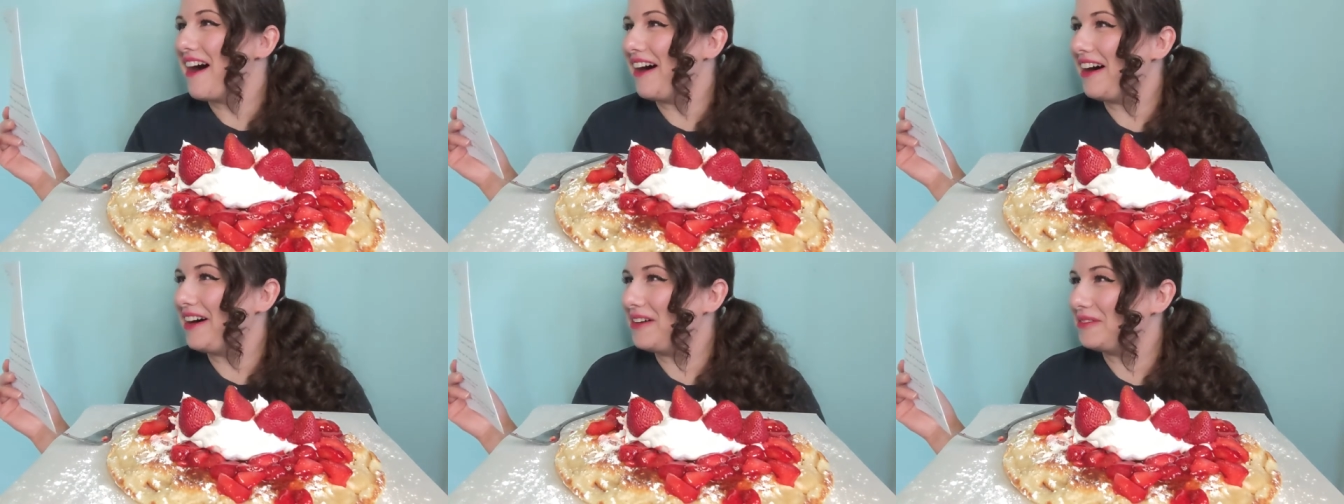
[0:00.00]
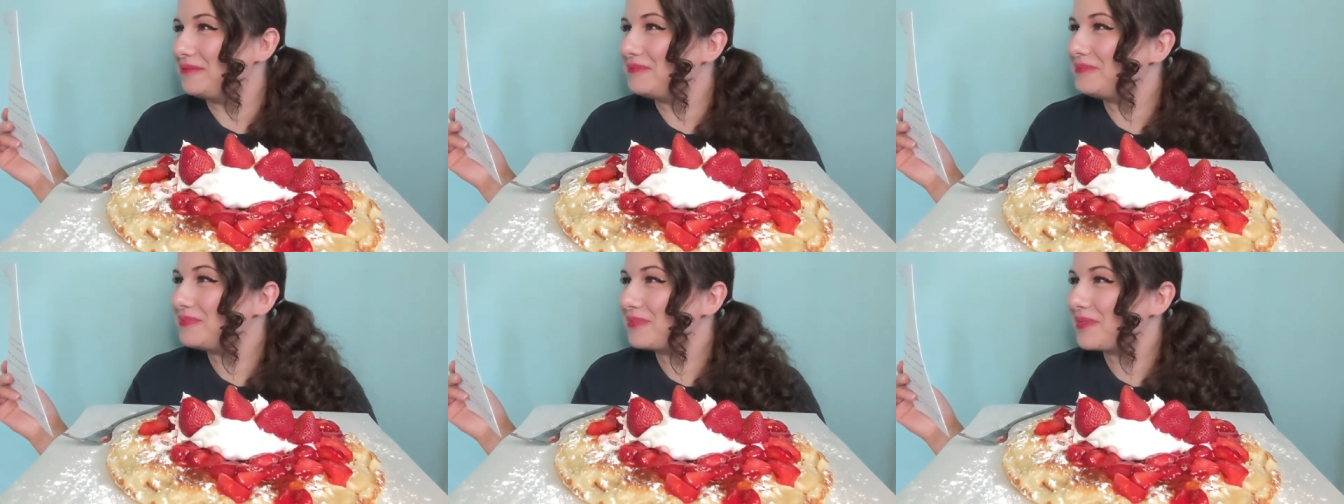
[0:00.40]

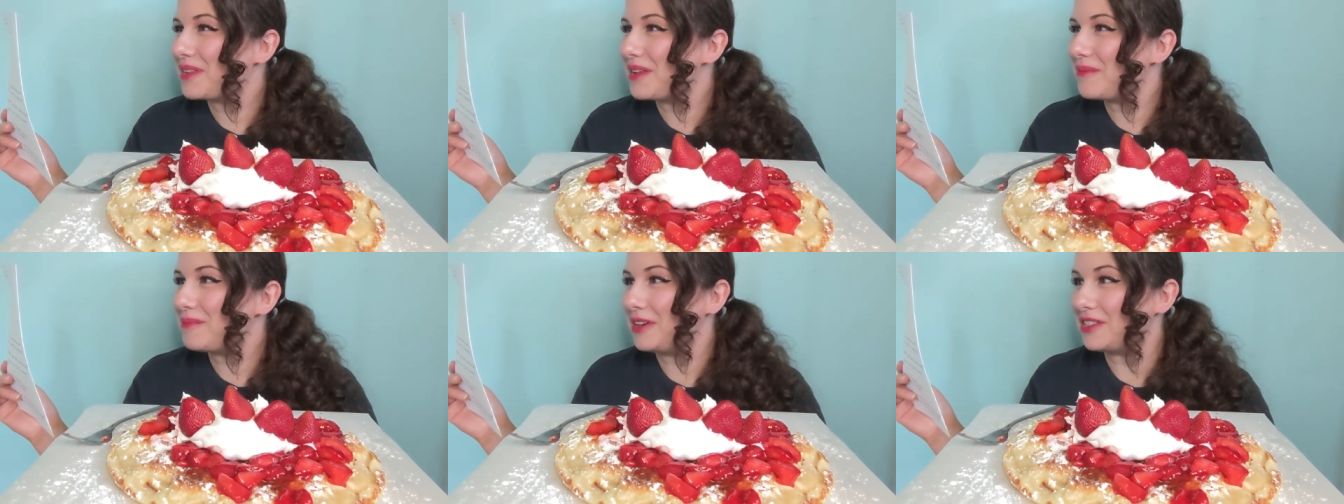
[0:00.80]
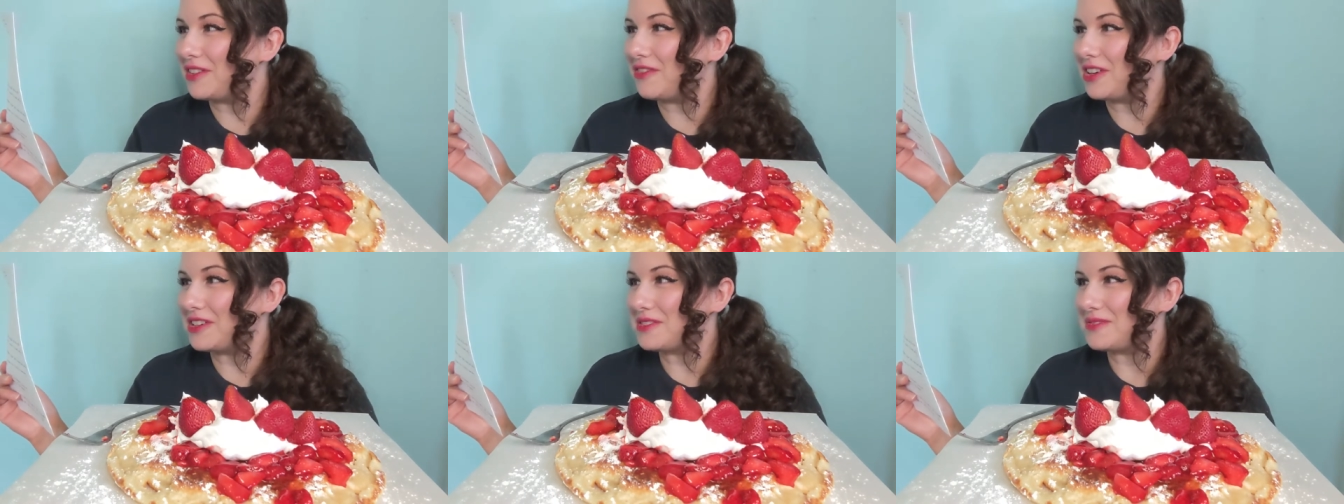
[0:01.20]
Um, but the
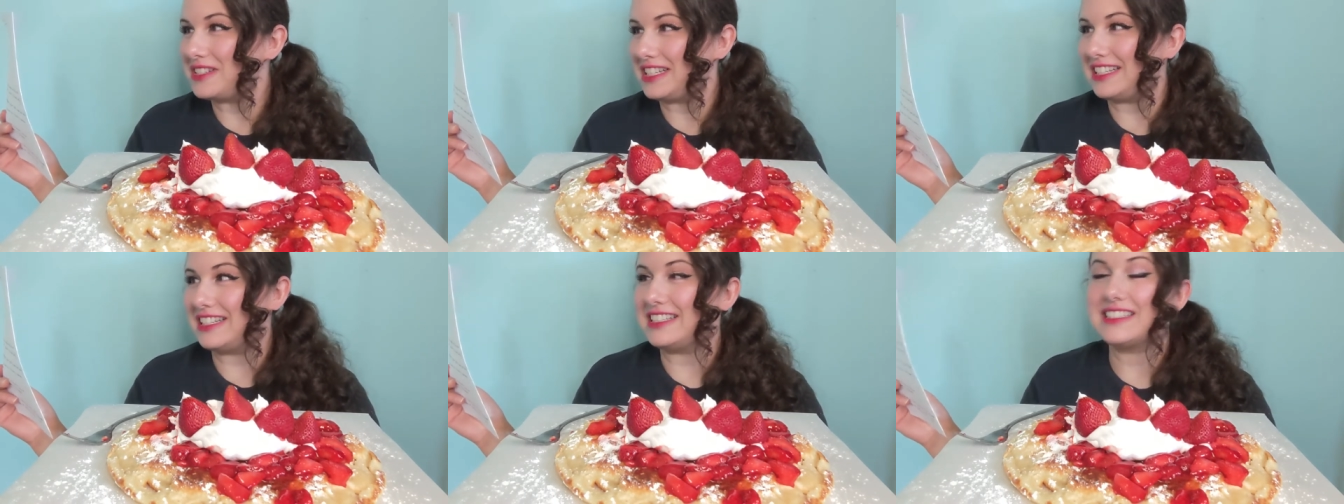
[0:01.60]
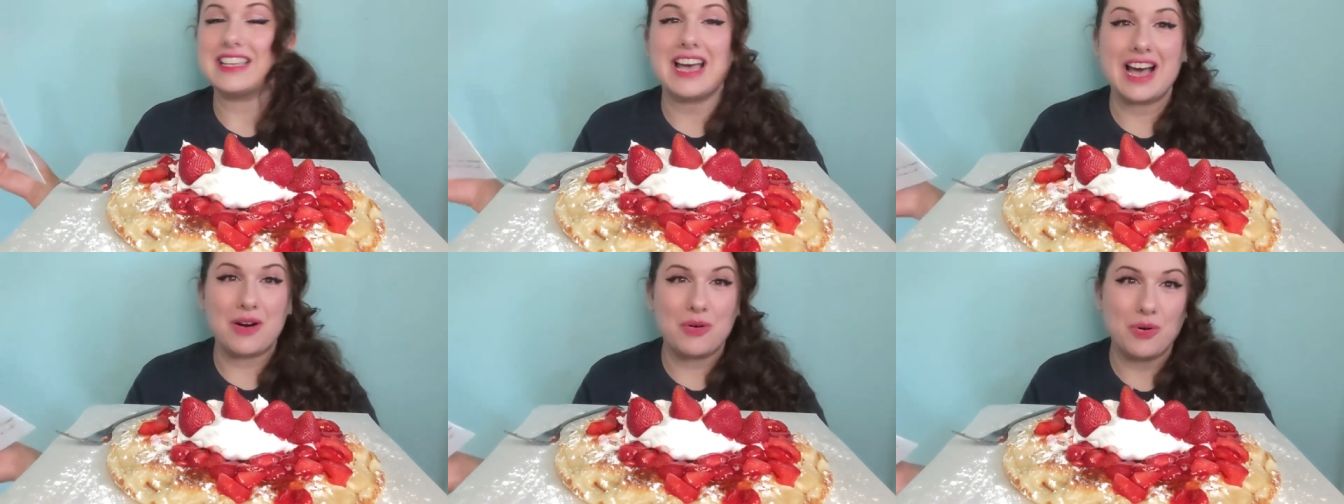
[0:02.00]
first one is
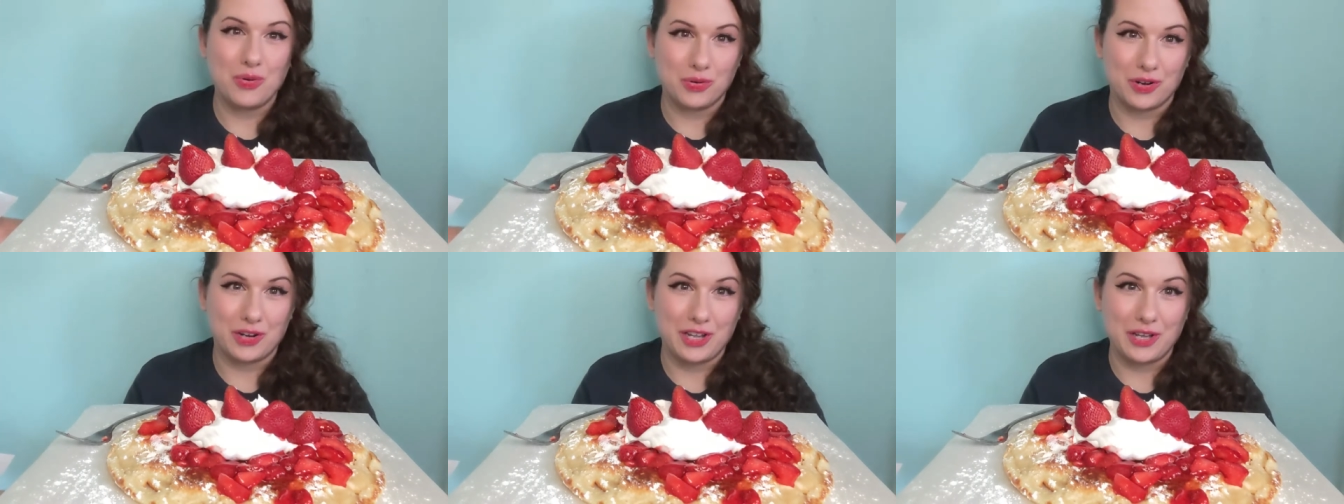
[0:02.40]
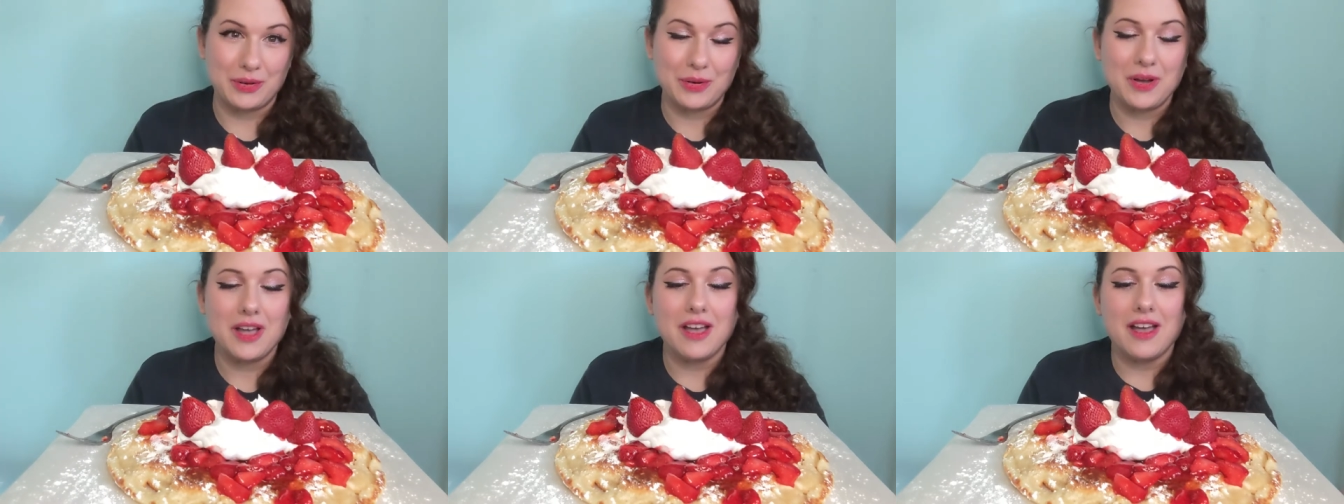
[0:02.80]
How old are you?